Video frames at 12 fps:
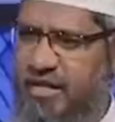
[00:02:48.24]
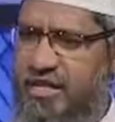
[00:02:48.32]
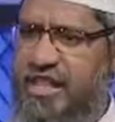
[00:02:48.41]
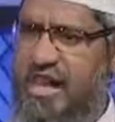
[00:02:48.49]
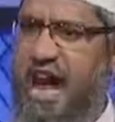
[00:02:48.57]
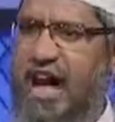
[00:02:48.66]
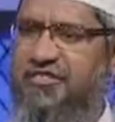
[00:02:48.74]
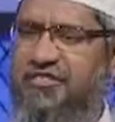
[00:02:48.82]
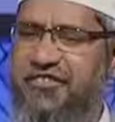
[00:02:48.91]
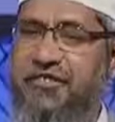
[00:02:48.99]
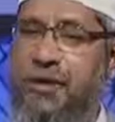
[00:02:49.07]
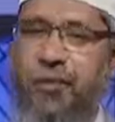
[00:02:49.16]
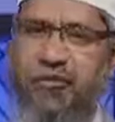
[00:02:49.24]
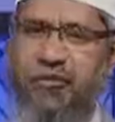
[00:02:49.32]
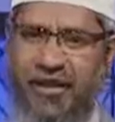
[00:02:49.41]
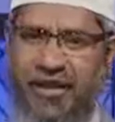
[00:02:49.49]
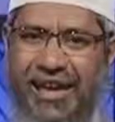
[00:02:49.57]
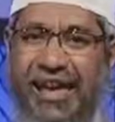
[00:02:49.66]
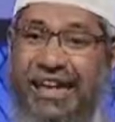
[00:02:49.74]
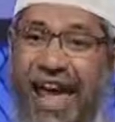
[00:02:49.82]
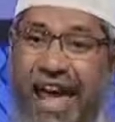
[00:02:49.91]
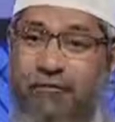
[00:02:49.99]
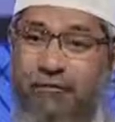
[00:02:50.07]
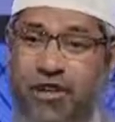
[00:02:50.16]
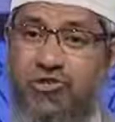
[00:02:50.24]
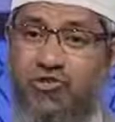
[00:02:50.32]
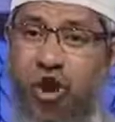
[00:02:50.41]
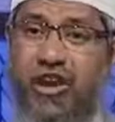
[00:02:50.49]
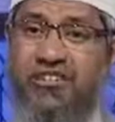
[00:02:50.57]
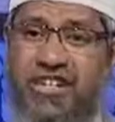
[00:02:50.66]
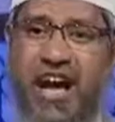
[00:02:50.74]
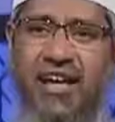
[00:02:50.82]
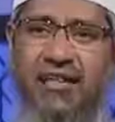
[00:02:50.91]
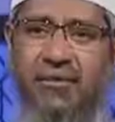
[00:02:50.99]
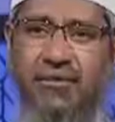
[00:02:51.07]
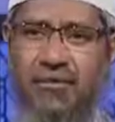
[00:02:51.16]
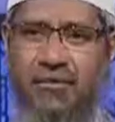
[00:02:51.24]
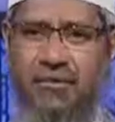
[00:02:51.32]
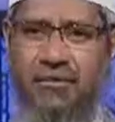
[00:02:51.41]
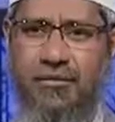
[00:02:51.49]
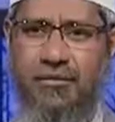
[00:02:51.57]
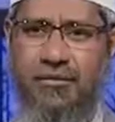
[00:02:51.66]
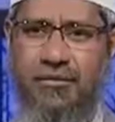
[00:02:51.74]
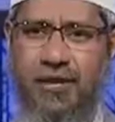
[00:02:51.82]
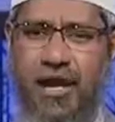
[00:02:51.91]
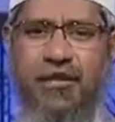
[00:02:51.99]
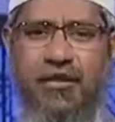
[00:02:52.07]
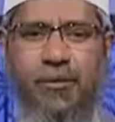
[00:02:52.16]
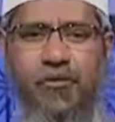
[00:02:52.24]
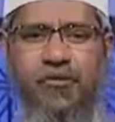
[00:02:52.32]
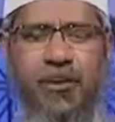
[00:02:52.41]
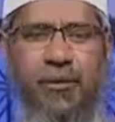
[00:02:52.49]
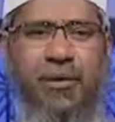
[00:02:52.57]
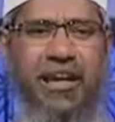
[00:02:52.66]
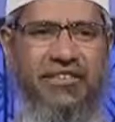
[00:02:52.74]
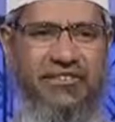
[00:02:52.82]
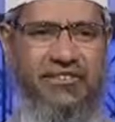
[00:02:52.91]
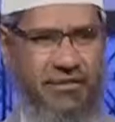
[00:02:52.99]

she asks the Prophet, can we join jihad? And the Prophet replies,